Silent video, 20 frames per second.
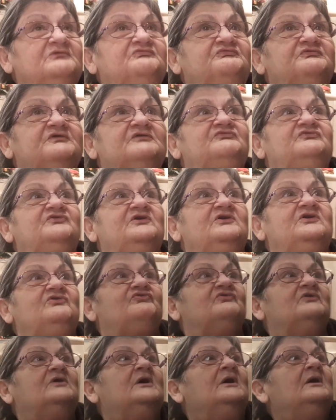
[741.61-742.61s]

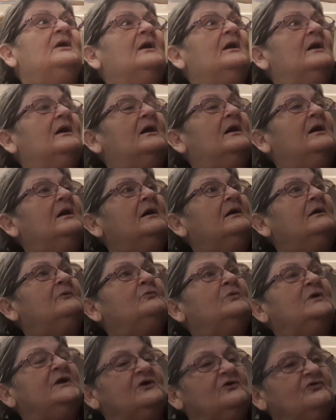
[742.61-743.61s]
50s. Uh,
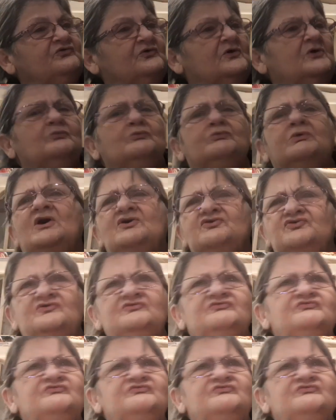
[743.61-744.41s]
what else? Uh, Russian